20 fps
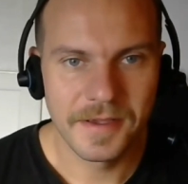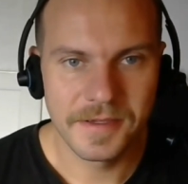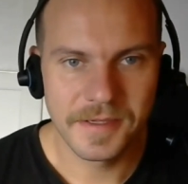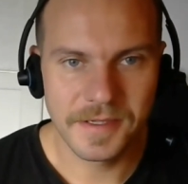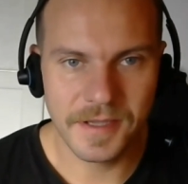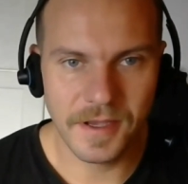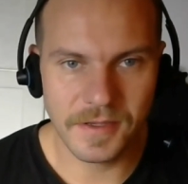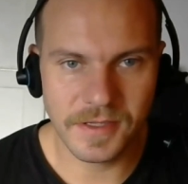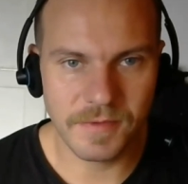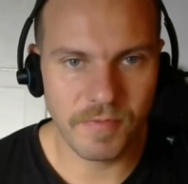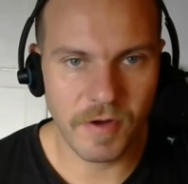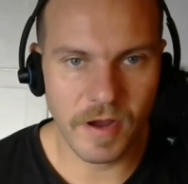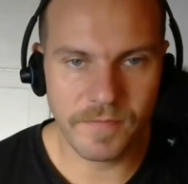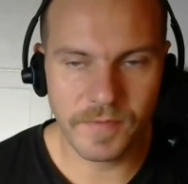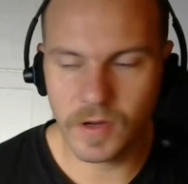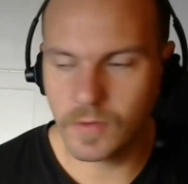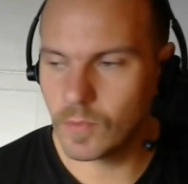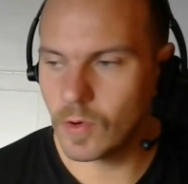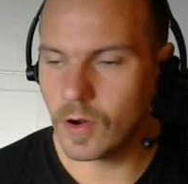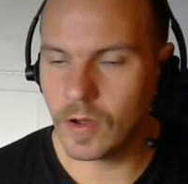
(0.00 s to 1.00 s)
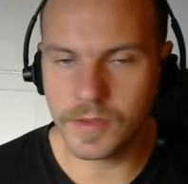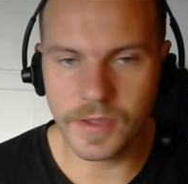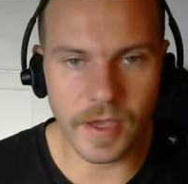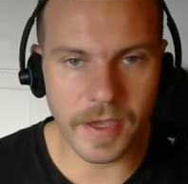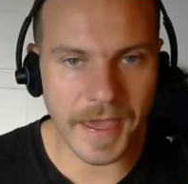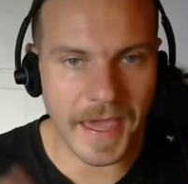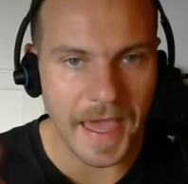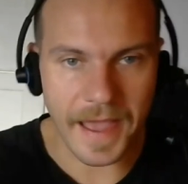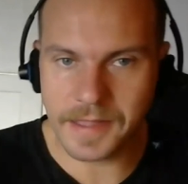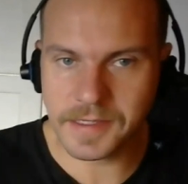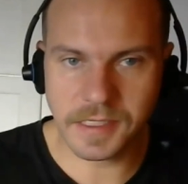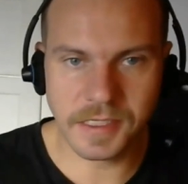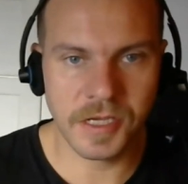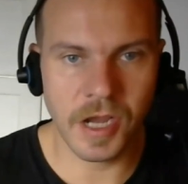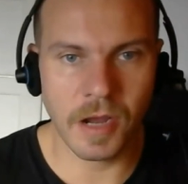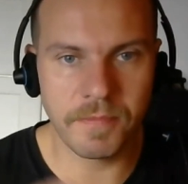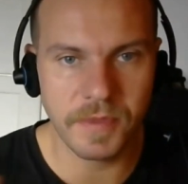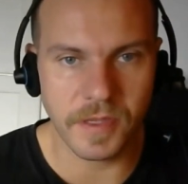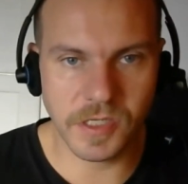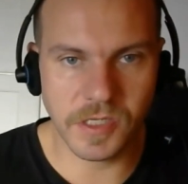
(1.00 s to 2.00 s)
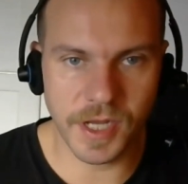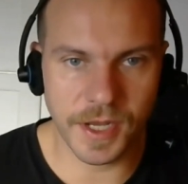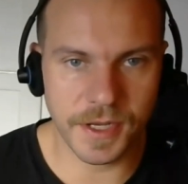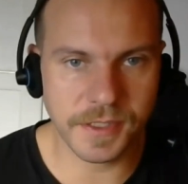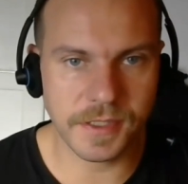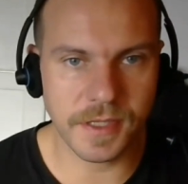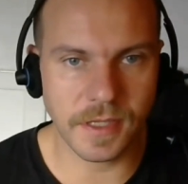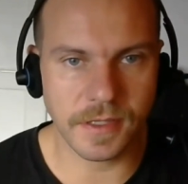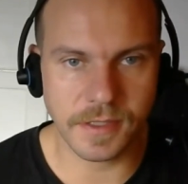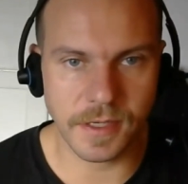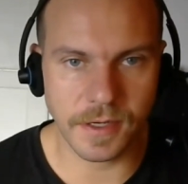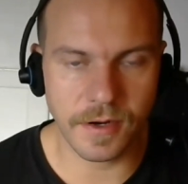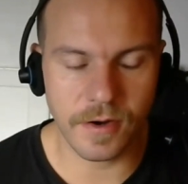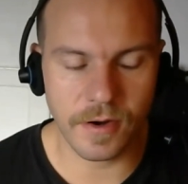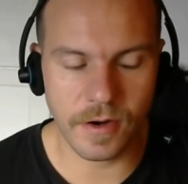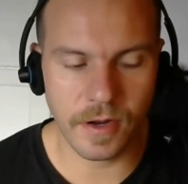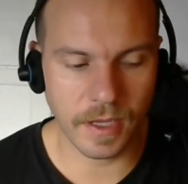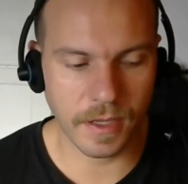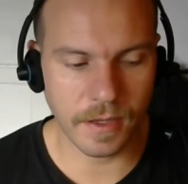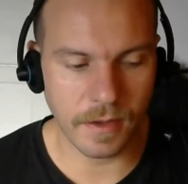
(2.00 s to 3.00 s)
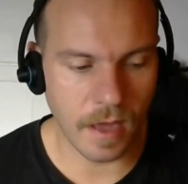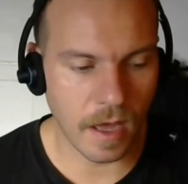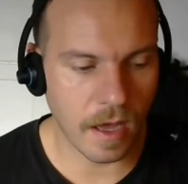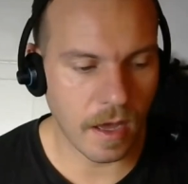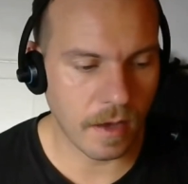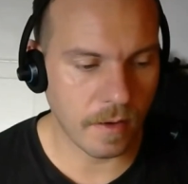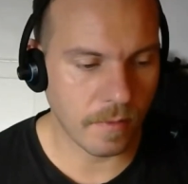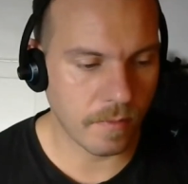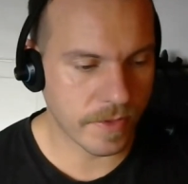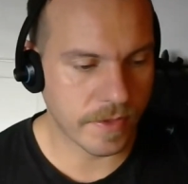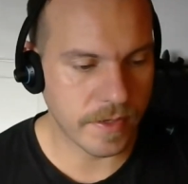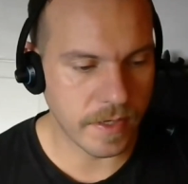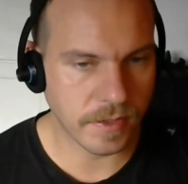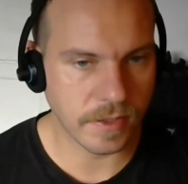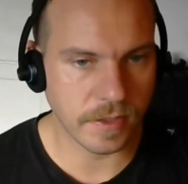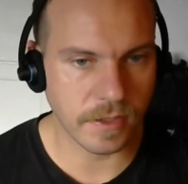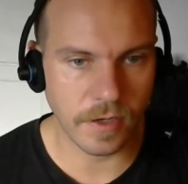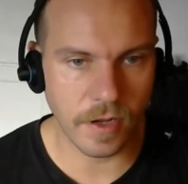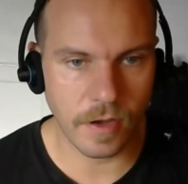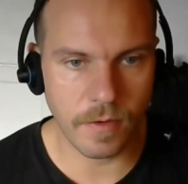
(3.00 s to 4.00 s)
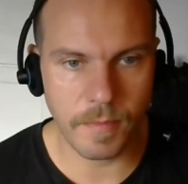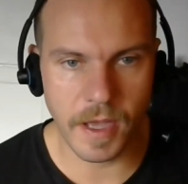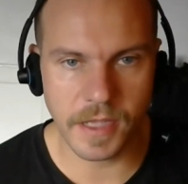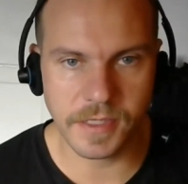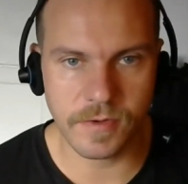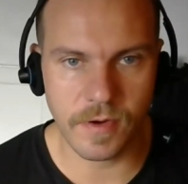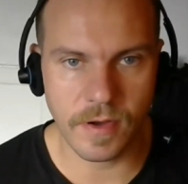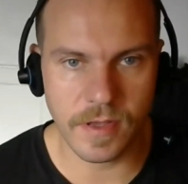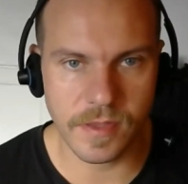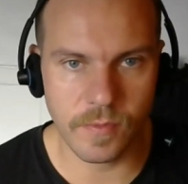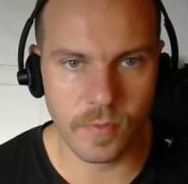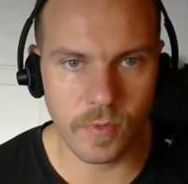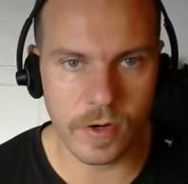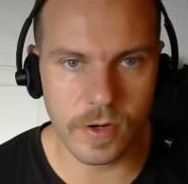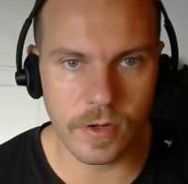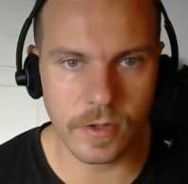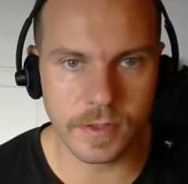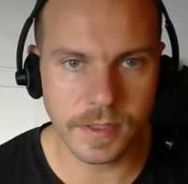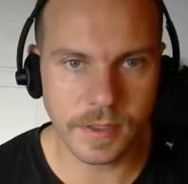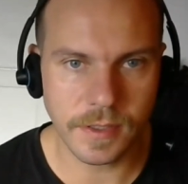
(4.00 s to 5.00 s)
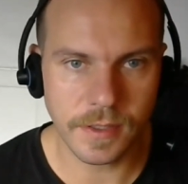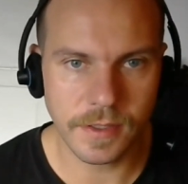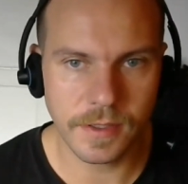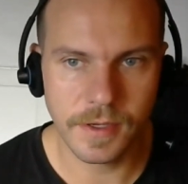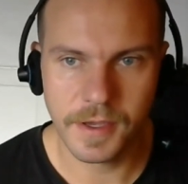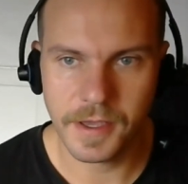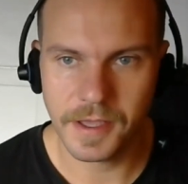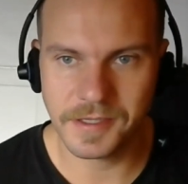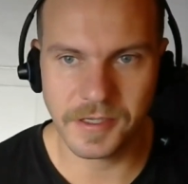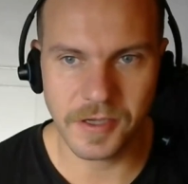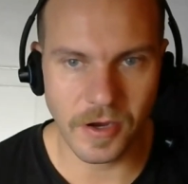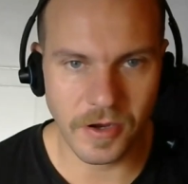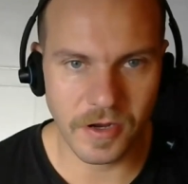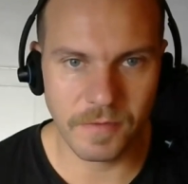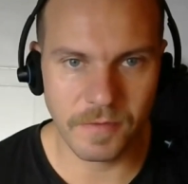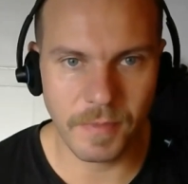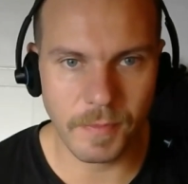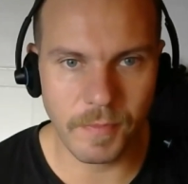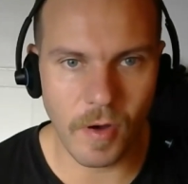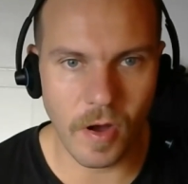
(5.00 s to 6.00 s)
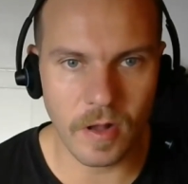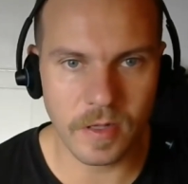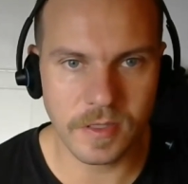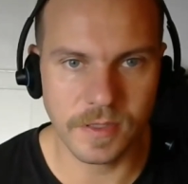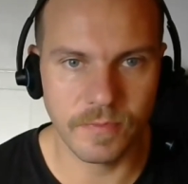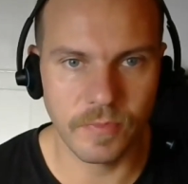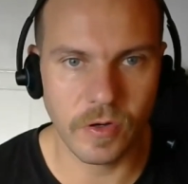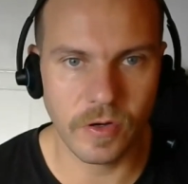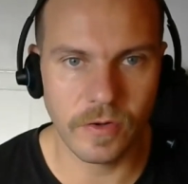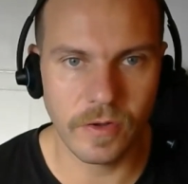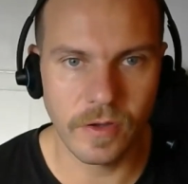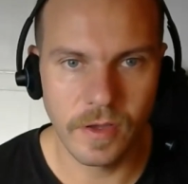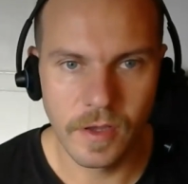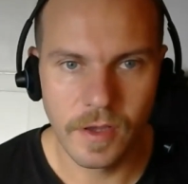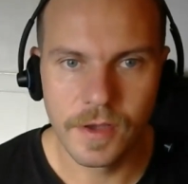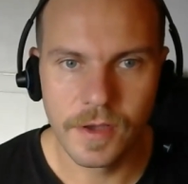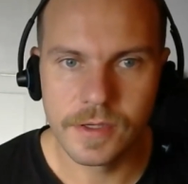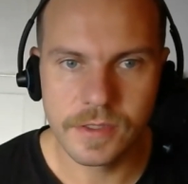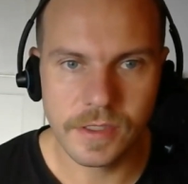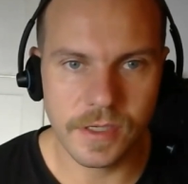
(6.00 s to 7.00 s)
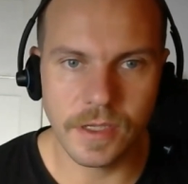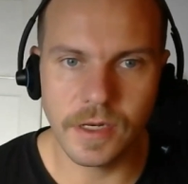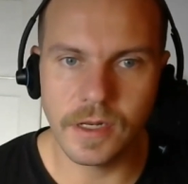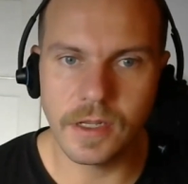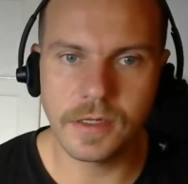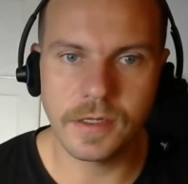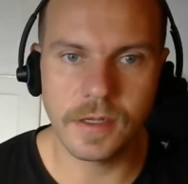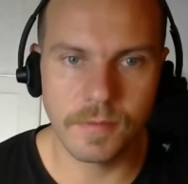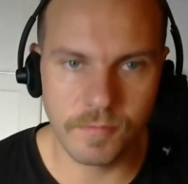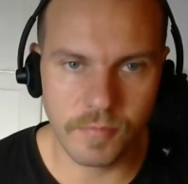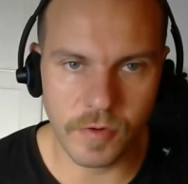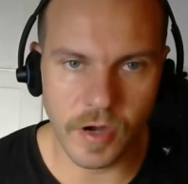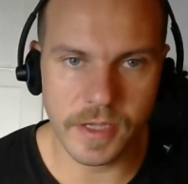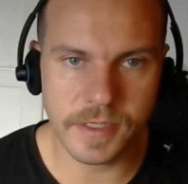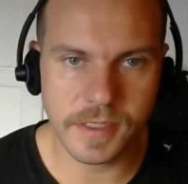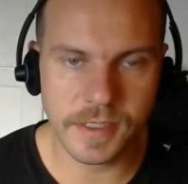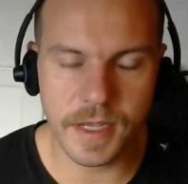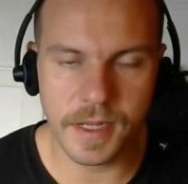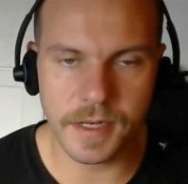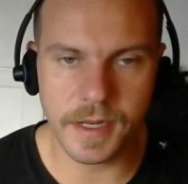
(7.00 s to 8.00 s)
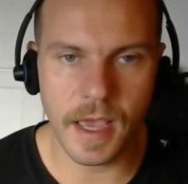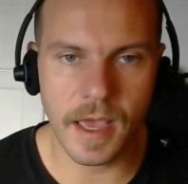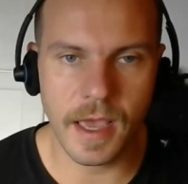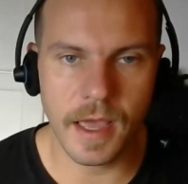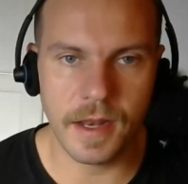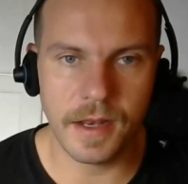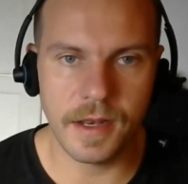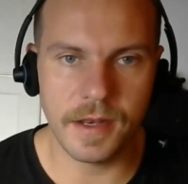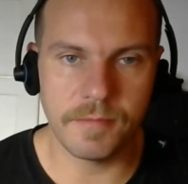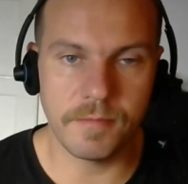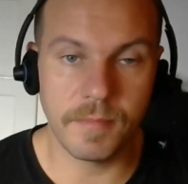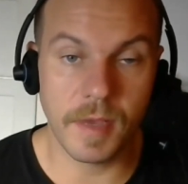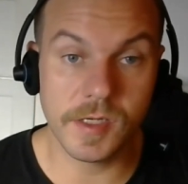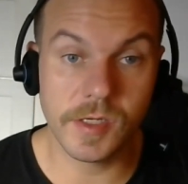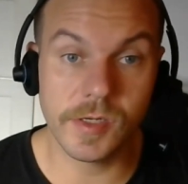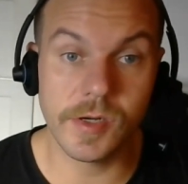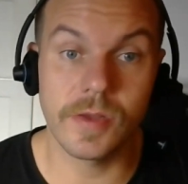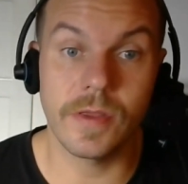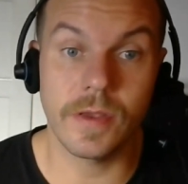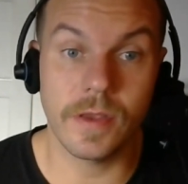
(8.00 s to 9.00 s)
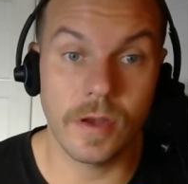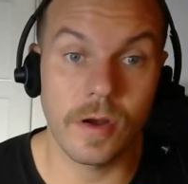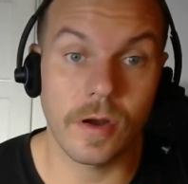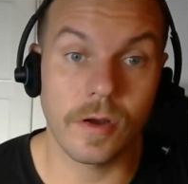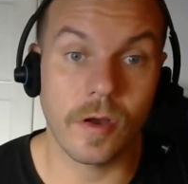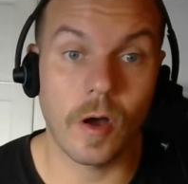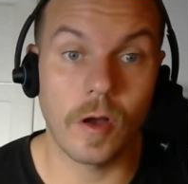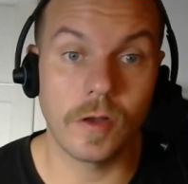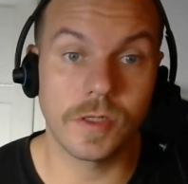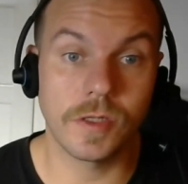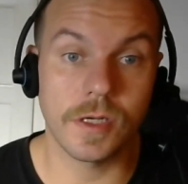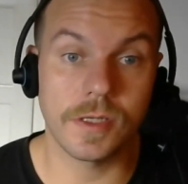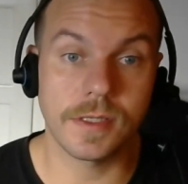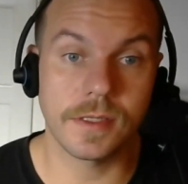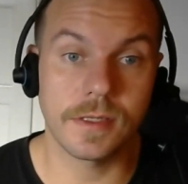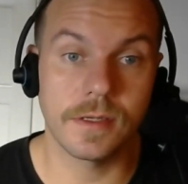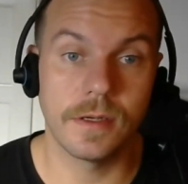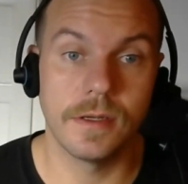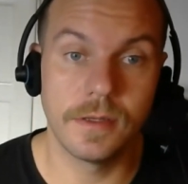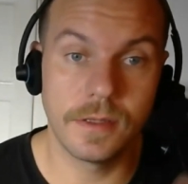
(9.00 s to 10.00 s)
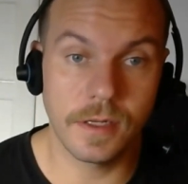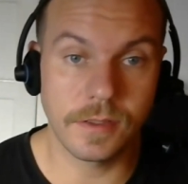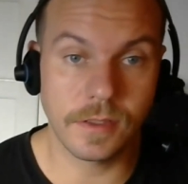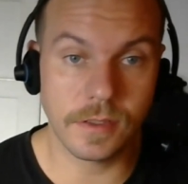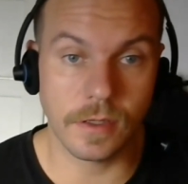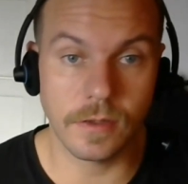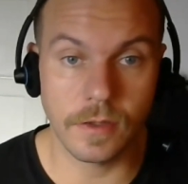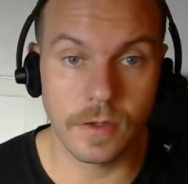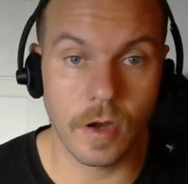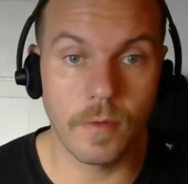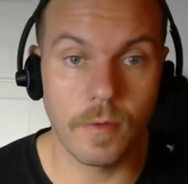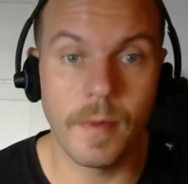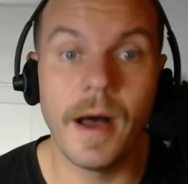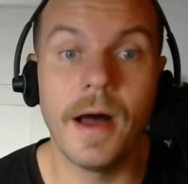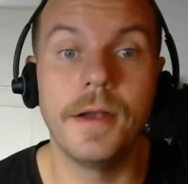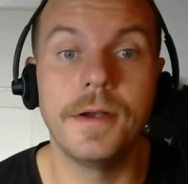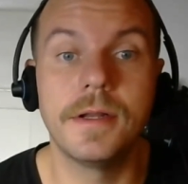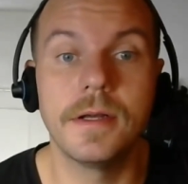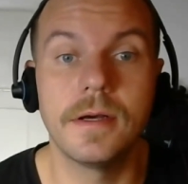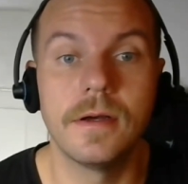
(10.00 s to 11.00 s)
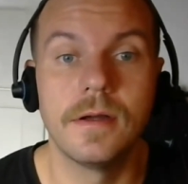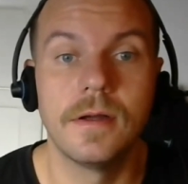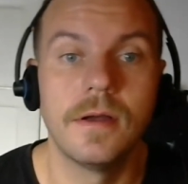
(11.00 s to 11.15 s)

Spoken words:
So it's a brave new world. You can't stop the change that's occurring with digital nomads around the world. It's not going to be possible. So you need to embrace it and make sure that you're a conscious digital nomad